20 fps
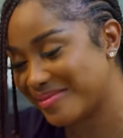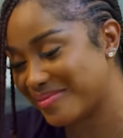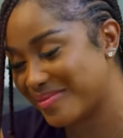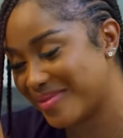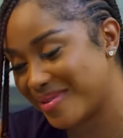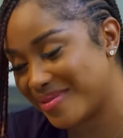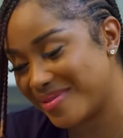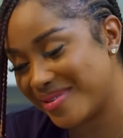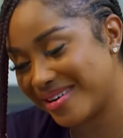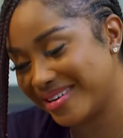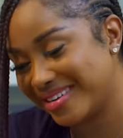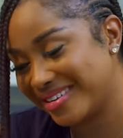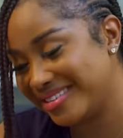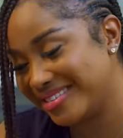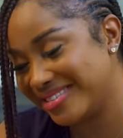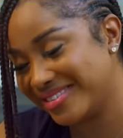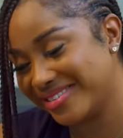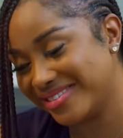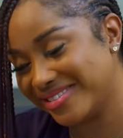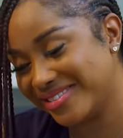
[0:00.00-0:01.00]
Mama,
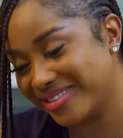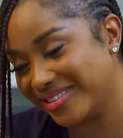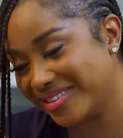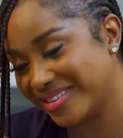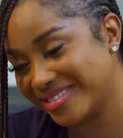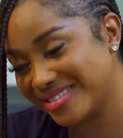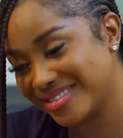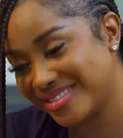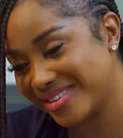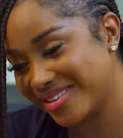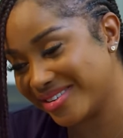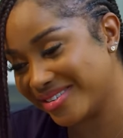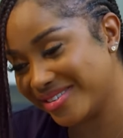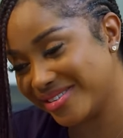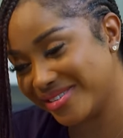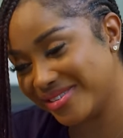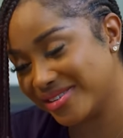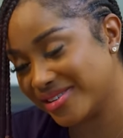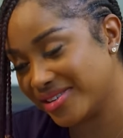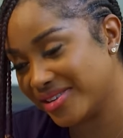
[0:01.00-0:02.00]
you don't know your son,
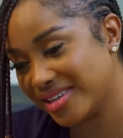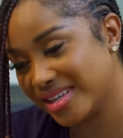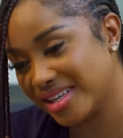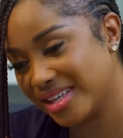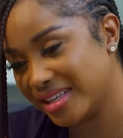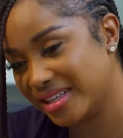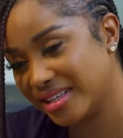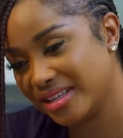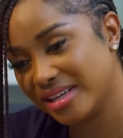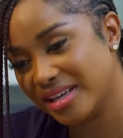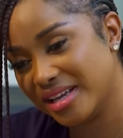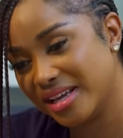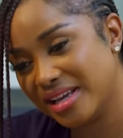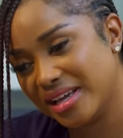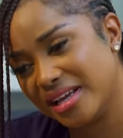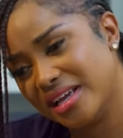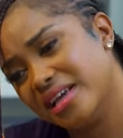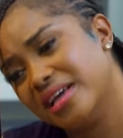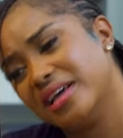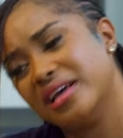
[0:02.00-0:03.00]
though.
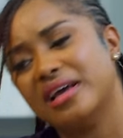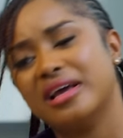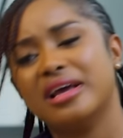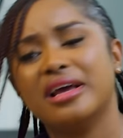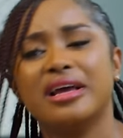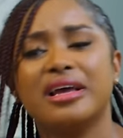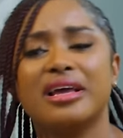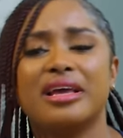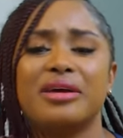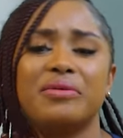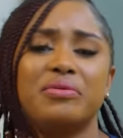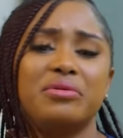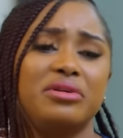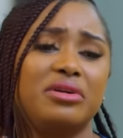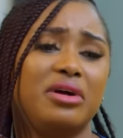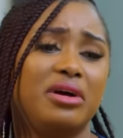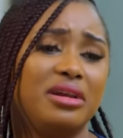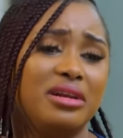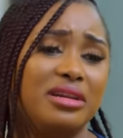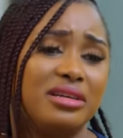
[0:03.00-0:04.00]
He will
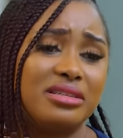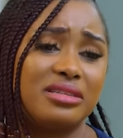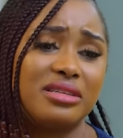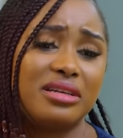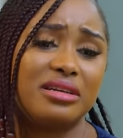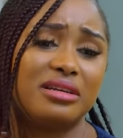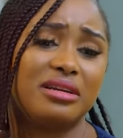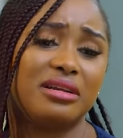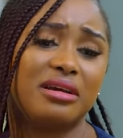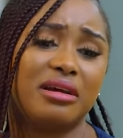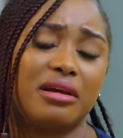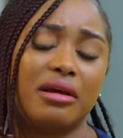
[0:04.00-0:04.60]
not listen.